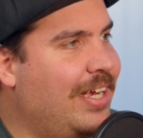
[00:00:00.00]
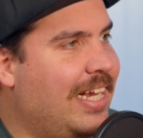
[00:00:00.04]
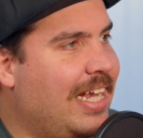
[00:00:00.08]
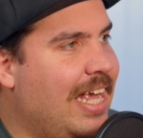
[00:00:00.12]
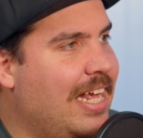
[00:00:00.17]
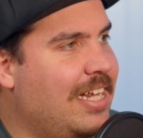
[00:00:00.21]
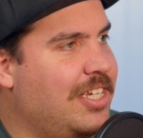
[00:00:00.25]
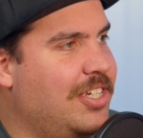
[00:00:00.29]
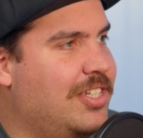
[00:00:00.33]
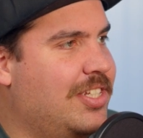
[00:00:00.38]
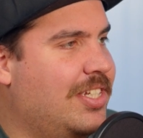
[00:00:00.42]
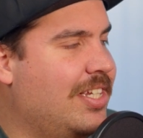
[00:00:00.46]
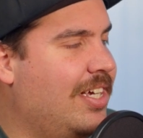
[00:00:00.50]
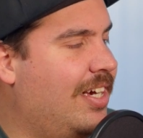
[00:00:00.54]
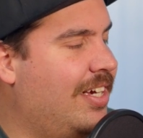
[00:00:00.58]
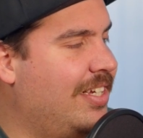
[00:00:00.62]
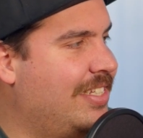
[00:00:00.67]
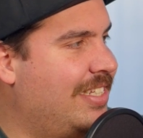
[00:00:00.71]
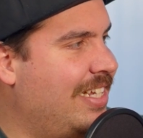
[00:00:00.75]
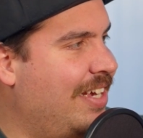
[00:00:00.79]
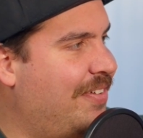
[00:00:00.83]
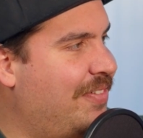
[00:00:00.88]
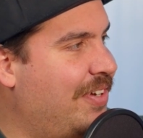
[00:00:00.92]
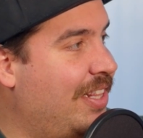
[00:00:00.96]
it get you start
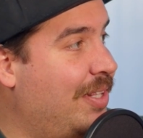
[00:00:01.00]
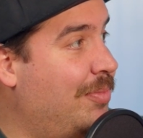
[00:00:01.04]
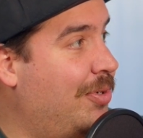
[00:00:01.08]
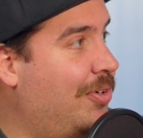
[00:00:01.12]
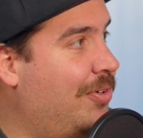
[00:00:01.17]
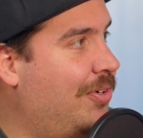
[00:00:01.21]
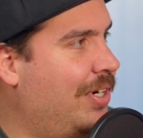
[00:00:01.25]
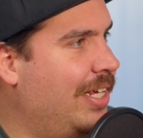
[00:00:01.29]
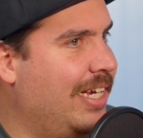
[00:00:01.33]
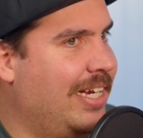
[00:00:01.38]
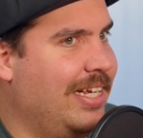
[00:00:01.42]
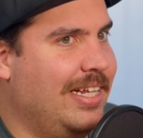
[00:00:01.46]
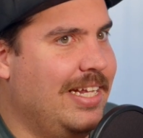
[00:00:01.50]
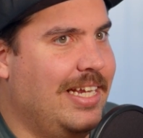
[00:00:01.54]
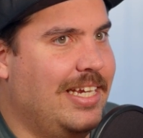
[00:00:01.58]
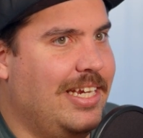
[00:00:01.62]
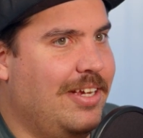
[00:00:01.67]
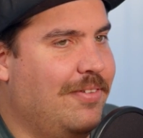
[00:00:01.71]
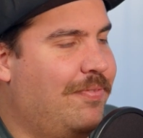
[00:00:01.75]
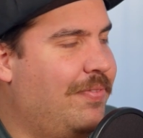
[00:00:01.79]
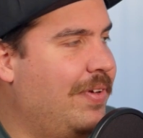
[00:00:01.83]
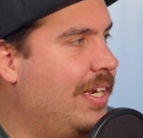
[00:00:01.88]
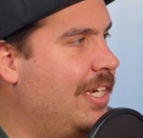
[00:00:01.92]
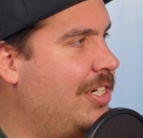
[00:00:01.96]
at seven in the morning and then
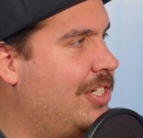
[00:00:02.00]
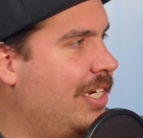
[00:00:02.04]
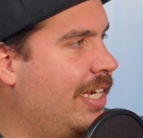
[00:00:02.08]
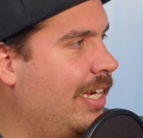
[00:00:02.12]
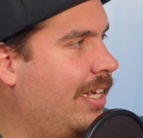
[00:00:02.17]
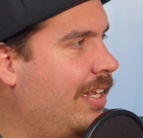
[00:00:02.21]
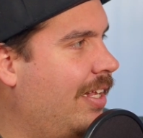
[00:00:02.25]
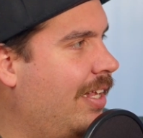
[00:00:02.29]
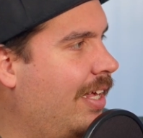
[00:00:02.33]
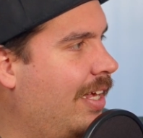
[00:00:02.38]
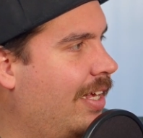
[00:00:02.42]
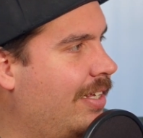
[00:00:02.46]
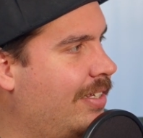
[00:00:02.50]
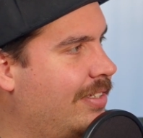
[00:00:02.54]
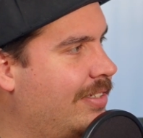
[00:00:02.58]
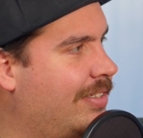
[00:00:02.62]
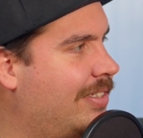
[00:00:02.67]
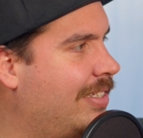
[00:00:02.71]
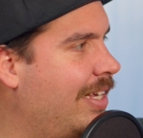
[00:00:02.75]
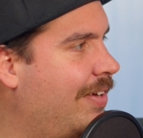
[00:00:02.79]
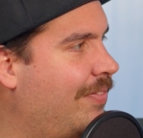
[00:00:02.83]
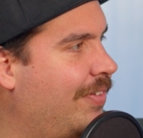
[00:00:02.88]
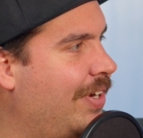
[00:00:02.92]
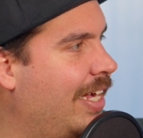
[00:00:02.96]
you're finishing at like
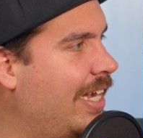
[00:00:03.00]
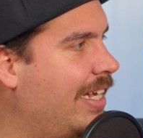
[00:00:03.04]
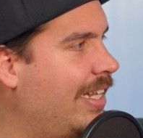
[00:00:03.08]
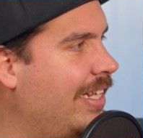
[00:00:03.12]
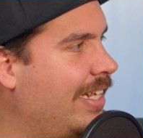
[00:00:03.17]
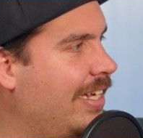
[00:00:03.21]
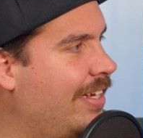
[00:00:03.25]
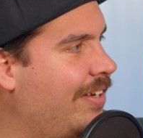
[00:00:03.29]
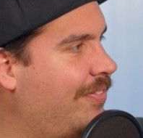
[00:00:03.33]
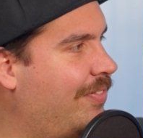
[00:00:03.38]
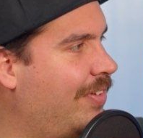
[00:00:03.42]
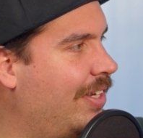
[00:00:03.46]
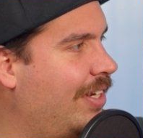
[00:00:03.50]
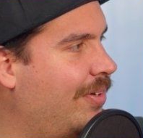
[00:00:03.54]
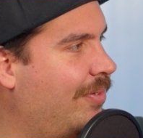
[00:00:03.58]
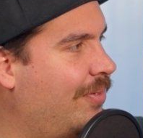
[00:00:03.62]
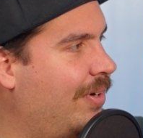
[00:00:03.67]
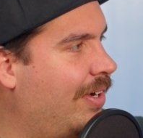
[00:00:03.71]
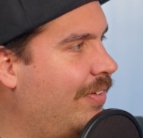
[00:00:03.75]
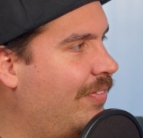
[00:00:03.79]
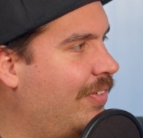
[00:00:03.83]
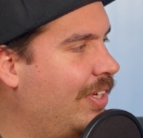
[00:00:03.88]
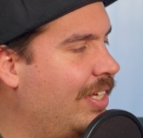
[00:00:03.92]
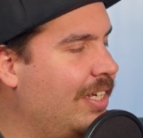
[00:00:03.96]
seven eight in the evening or
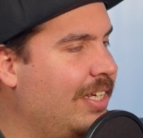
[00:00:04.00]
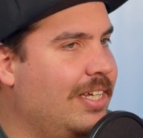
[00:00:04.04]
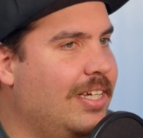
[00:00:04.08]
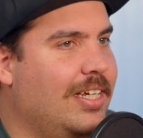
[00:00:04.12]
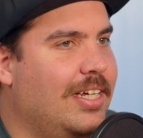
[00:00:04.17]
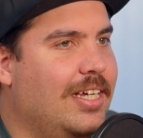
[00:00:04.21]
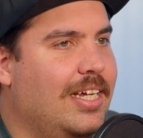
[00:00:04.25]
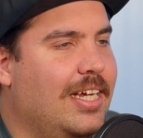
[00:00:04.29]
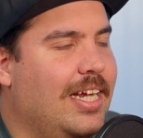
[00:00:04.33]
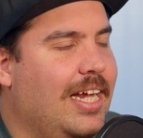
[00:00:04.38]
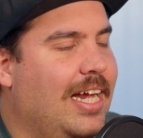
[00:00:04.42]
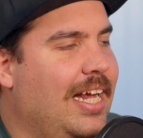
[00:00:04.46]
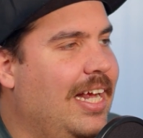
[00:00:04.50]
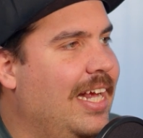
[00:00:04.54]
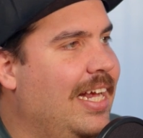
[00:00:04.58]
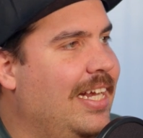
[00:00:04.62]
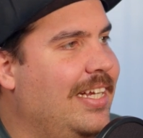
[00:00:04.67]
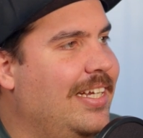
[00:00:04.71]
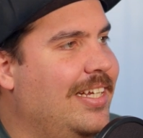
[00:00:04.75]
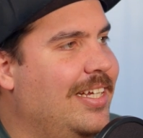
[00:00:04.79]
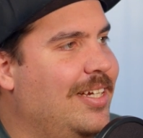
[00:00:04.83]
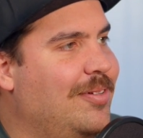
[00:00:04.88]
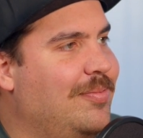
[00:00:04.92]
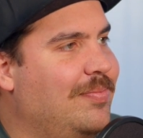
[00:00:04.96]
whatever, mm.
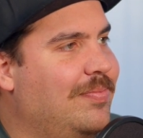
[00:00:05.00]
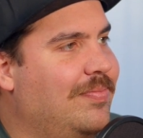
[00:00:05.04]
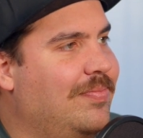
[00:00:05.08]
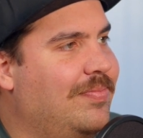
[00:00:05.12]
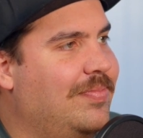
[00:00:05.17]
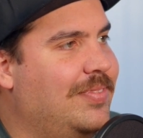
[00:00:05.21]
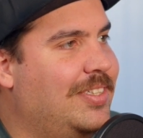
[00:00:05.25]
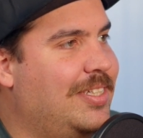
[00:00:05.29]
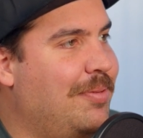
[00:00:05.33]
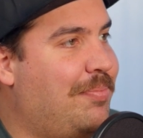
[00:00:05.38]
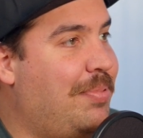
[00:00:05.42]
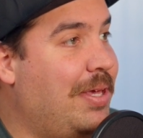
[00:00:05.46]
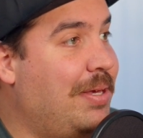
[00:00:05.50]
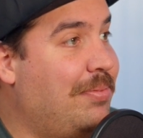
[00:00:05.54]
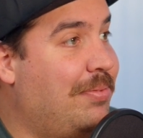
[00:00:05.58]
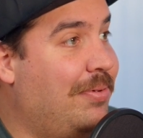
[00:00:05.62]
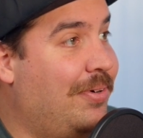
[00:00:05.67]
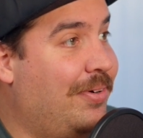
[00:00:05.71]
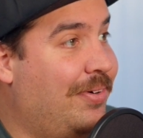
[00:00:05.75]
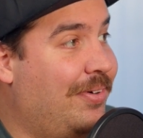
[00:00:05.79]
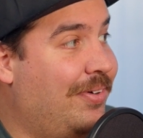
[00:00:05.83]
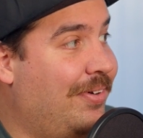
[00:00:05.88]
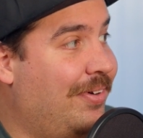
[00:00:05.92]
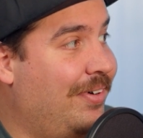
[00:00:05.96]
and um, so
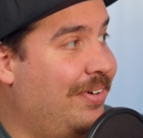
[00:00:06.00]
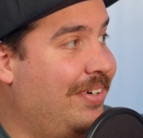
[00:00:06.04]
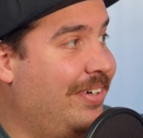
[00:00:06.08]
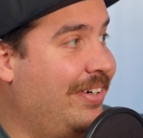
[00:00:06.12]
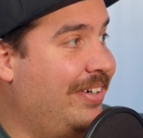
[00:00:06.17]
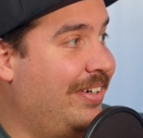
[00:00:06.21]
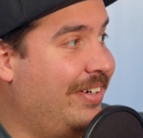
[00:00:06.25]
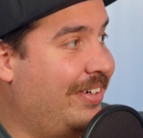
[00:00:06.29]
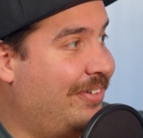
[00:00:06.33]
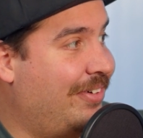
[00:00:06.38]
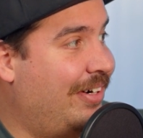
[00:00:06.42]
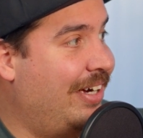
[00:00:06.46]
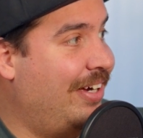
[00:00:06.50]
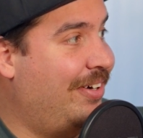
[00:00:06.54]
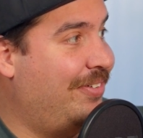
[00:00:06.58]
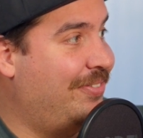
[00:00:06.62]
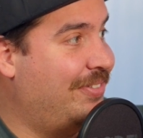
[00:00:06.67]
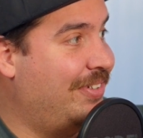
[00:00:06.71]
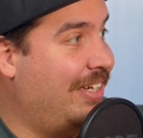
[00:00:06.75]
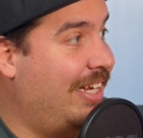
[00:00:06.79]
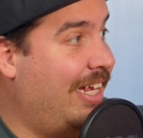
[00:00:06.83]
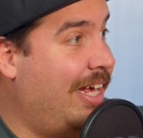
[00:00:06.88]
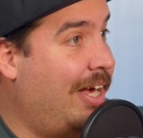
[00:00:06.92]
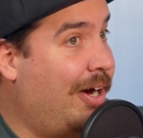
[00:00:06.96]
people quite
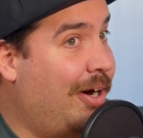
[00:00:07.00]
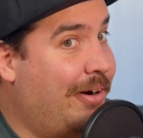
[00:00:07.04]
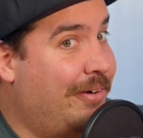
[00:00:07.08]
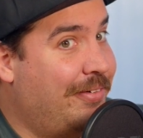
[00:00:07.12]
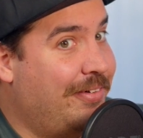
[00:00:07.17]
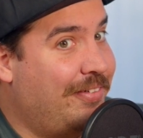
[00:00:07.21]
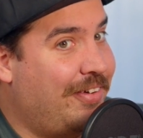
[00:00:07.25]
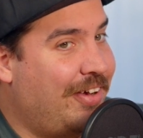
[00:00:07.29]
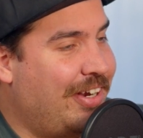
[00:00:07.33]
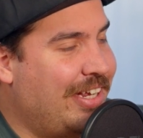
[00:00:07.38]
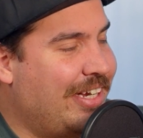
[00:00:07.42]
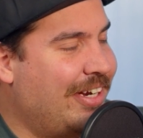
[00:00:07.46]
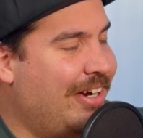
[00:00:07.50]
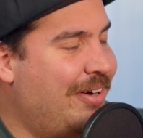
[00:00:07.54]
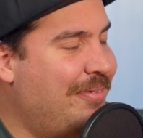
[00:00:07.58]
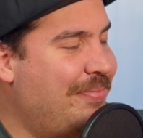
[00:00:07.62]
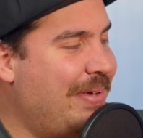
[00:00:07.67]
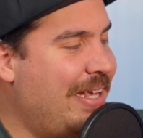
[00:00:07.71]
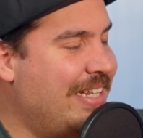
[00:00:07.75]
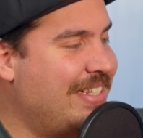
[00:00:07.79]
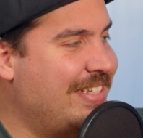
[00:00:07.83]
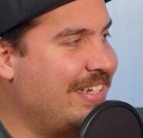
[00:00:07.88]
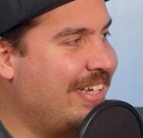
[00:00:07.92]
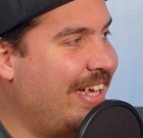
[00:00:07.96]
often like, oh, we've only got a
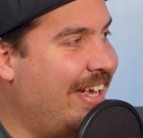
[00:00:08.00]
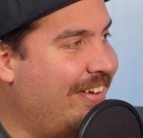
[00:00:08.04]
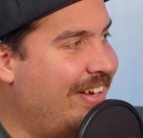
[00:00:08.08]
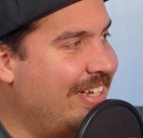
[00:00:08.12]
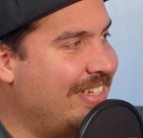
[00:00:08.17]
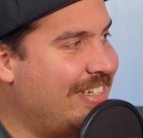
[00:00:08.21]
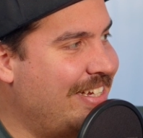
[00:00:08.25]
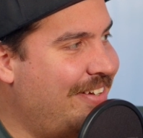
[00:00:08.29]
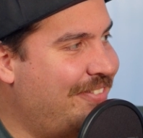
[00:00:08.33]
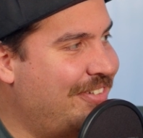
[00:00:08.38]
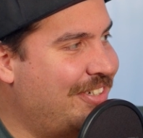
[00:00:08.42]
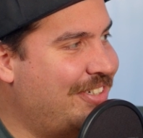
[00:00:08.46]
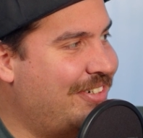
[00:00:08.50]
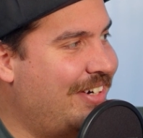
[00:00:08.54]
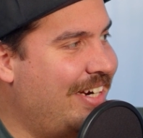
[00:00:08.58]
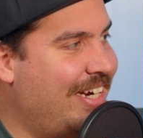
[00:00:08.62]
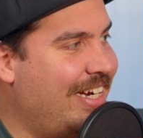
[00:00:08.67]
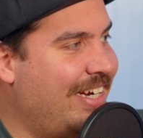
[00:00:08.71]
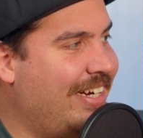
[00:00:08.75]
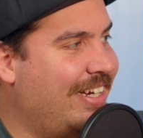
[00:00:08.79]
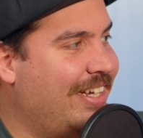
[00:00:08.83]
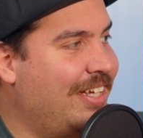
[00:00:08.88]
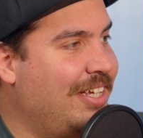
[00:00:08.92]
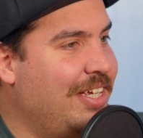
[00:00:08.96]
bit to go, let's have a
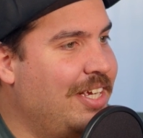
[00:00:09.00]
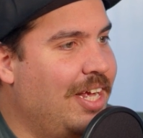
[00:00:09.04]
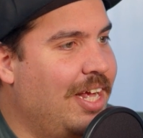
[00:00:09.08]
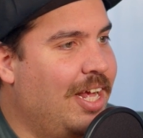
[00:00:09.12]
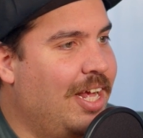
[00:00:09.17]
drink.